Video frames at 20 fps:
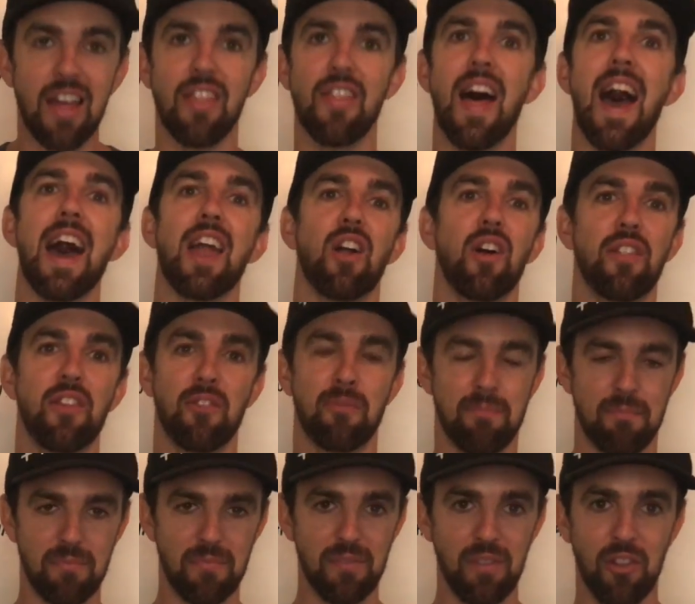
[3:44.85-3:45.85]
That on
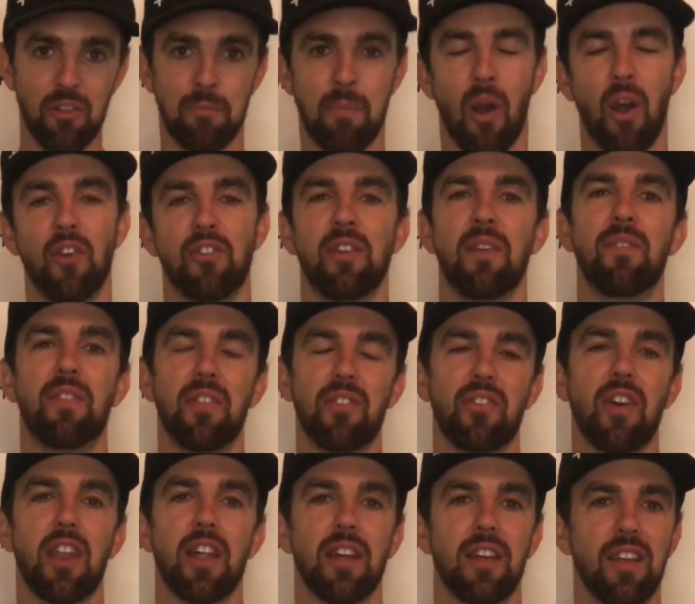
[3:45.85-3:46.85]
this part,
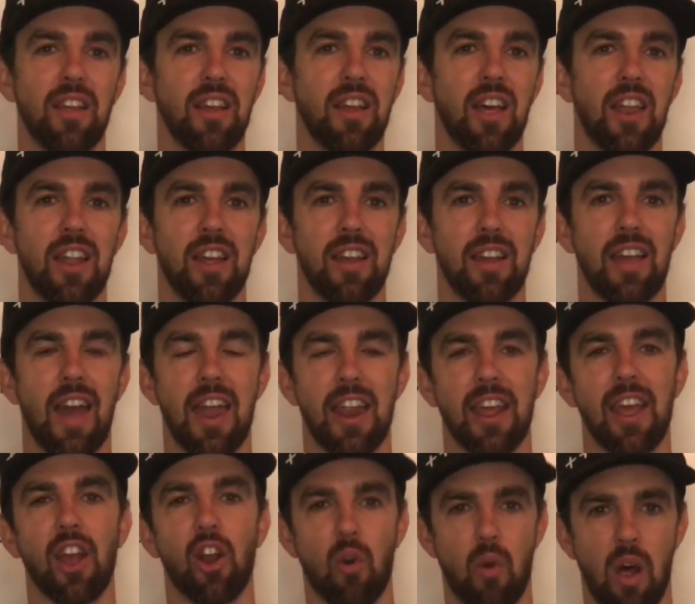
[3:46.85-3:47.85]
something's gonna kind
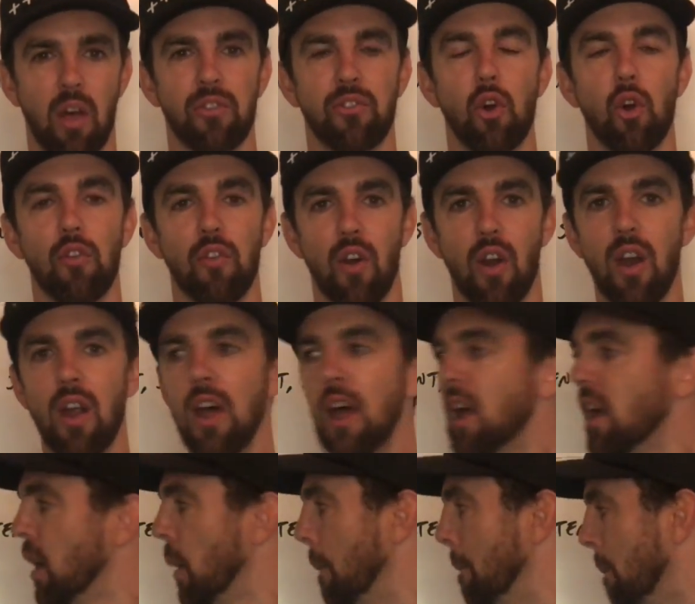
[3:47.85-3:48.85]
of get crossed over
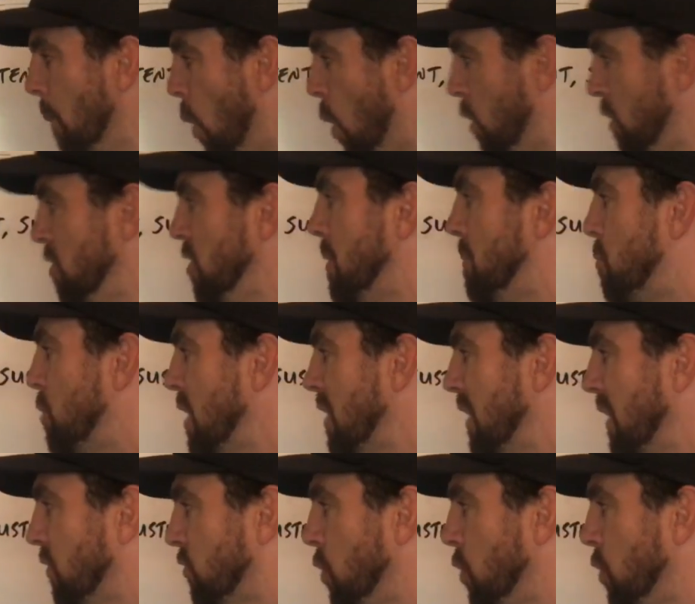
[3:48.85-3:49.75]
more than the breathing.